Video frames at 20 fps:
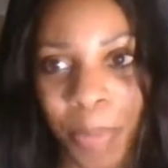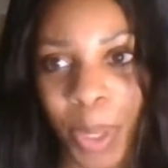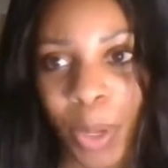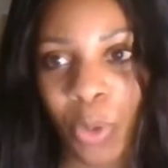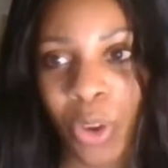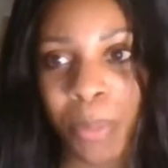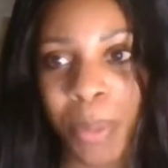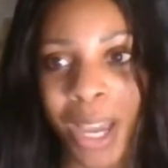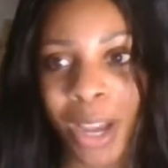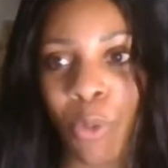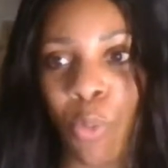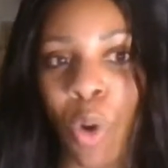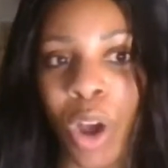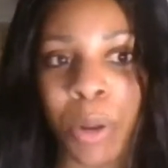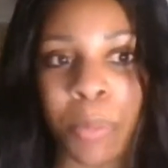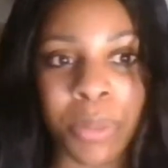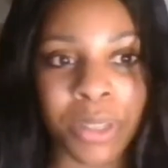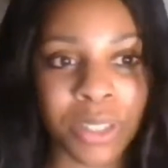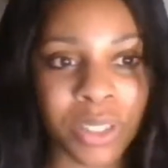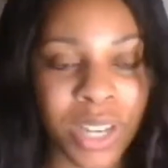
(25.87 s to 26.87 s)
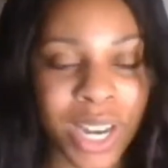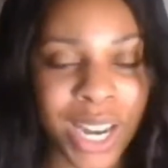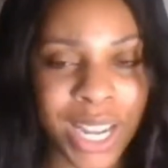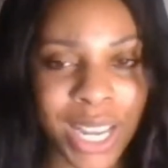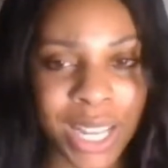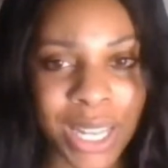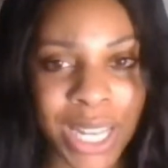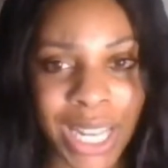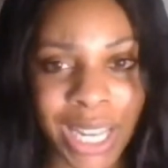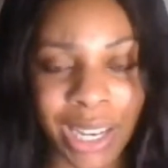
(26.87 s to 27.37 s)
We make one mistake
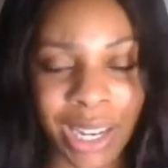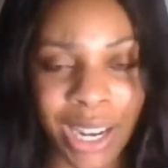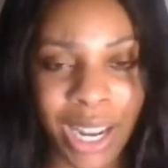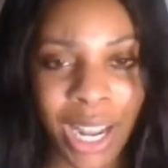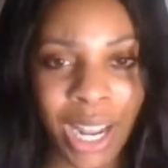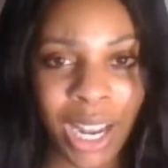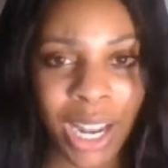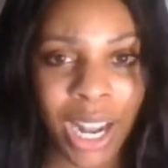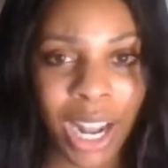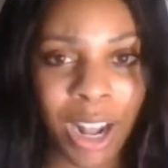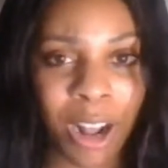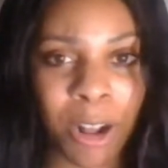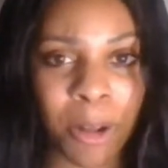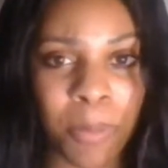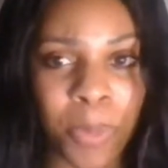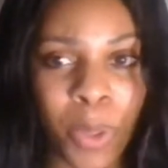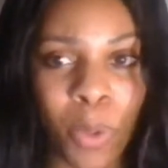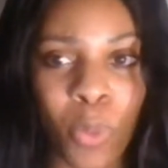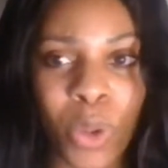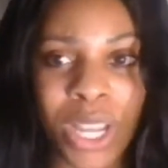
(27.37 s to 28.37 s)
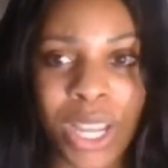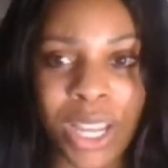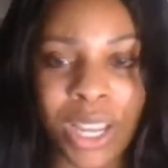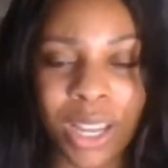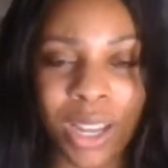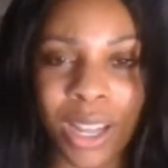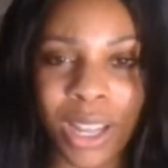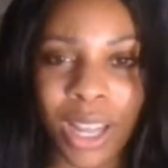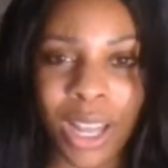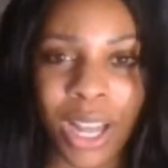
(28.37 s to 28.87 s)
and then
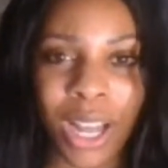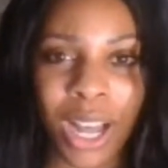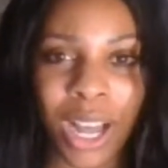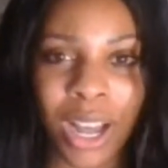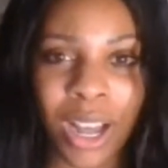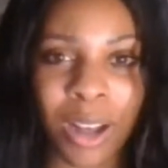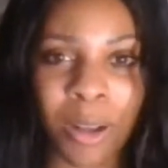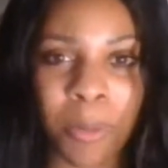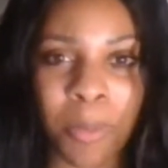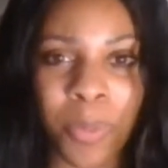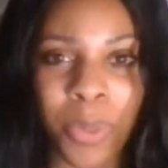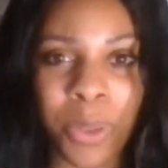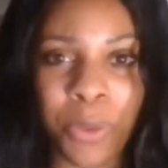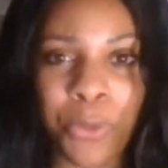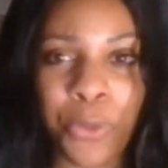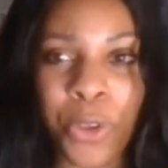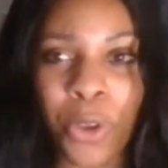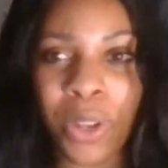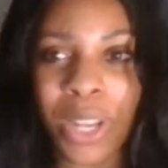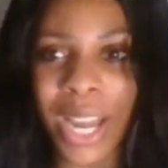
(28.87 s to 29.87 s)
we feel